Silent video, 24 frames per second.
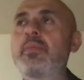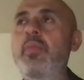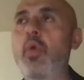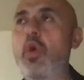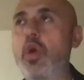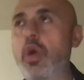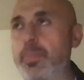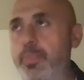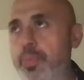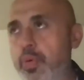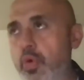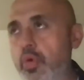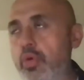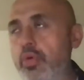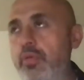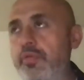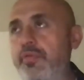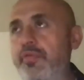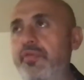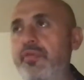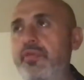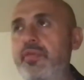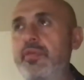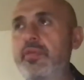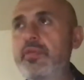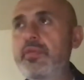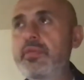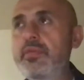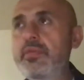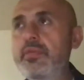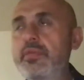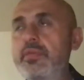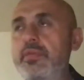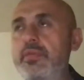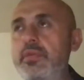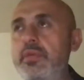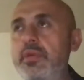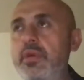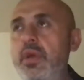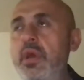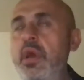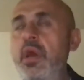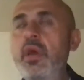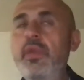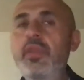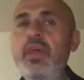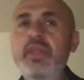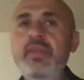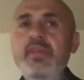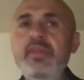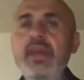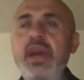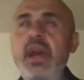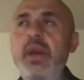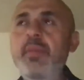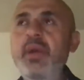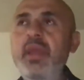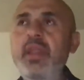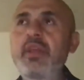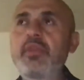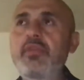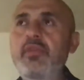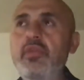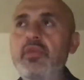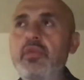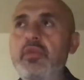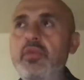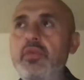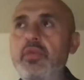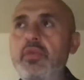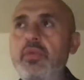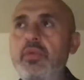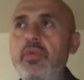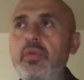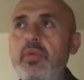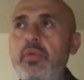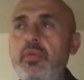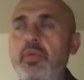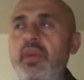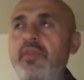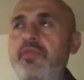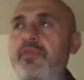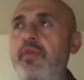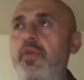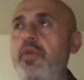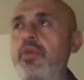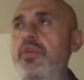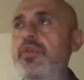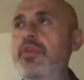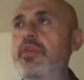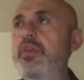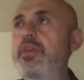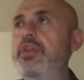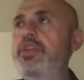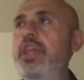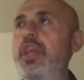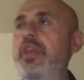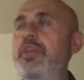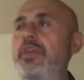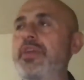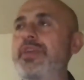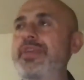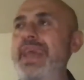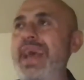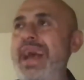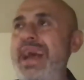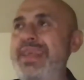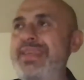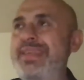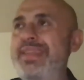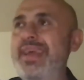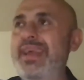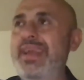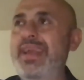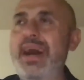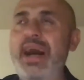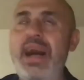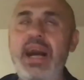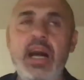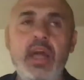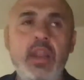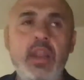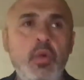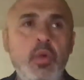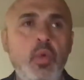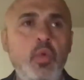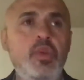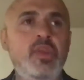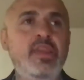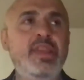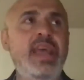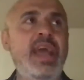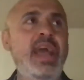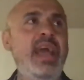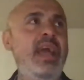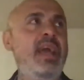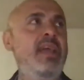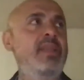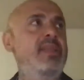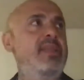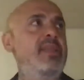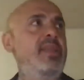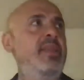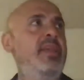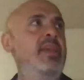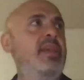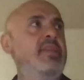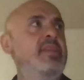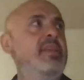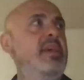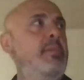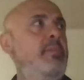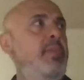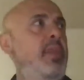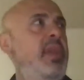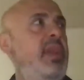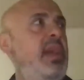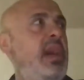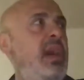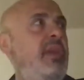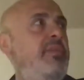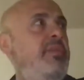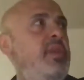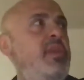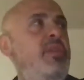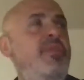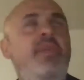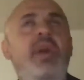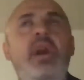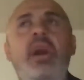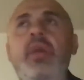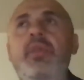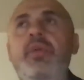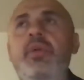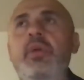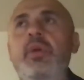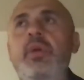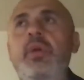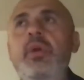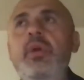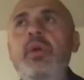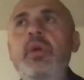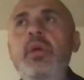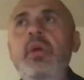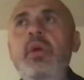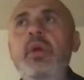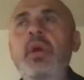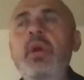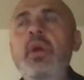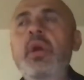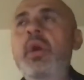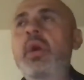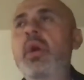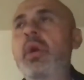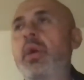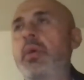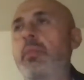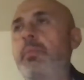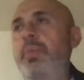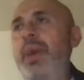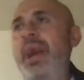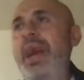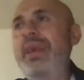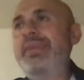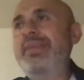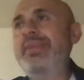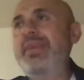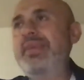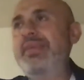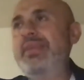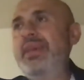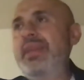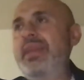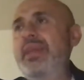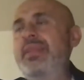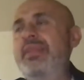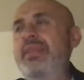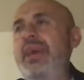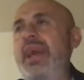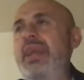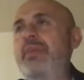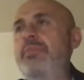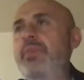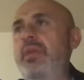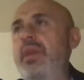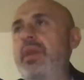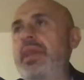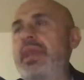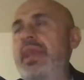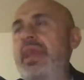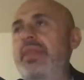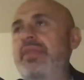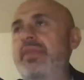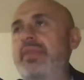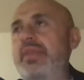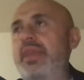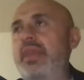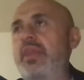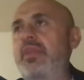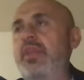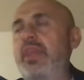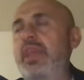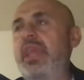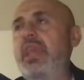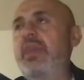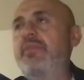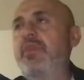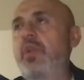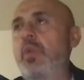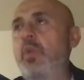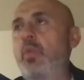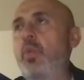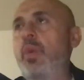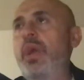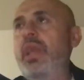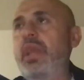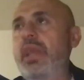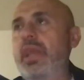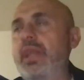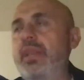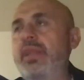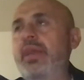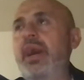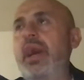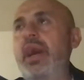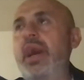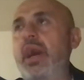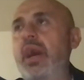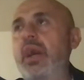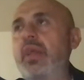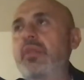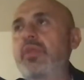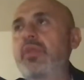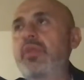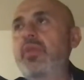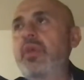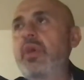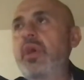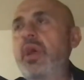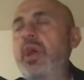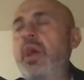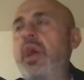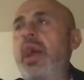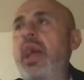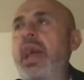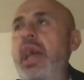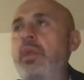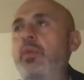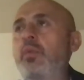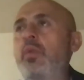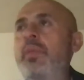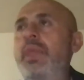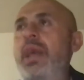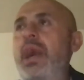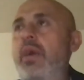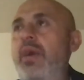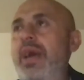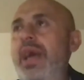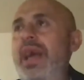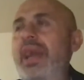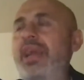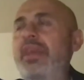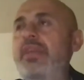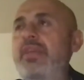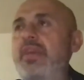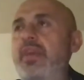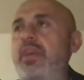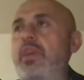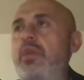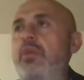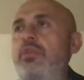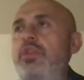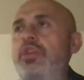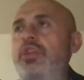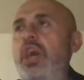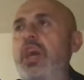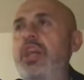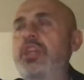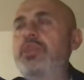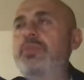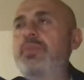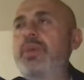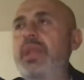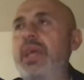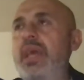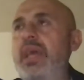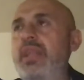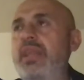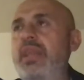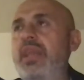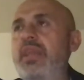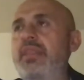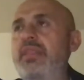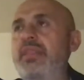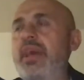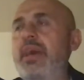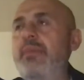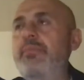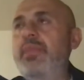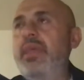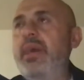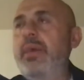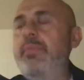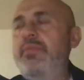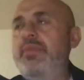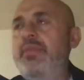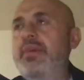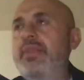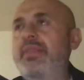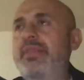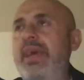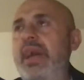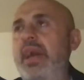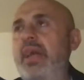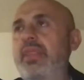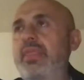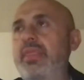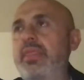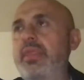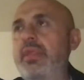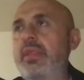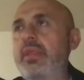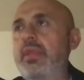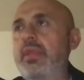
more proof that Psalm 82 refers to Jesus as the God who stands in the assembly of his Father, passes an indictment against these evil, wicked gods, and will now execute judgment and condemn them to death,